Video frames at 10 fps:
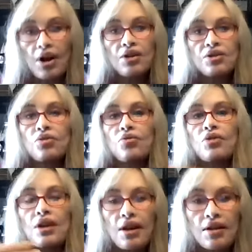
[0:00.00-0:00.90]
so
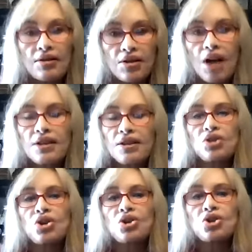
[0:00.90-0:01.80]
that it's not such
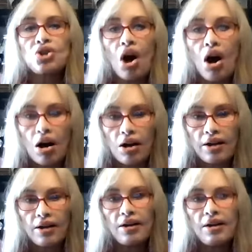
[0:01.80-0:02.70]
a shock
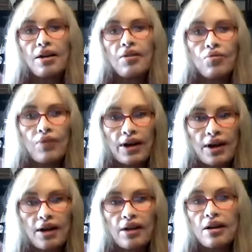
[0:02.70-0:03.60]
when
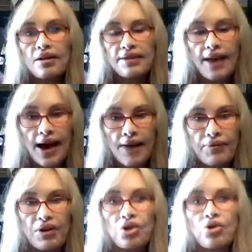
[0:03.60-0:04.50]
it does happen.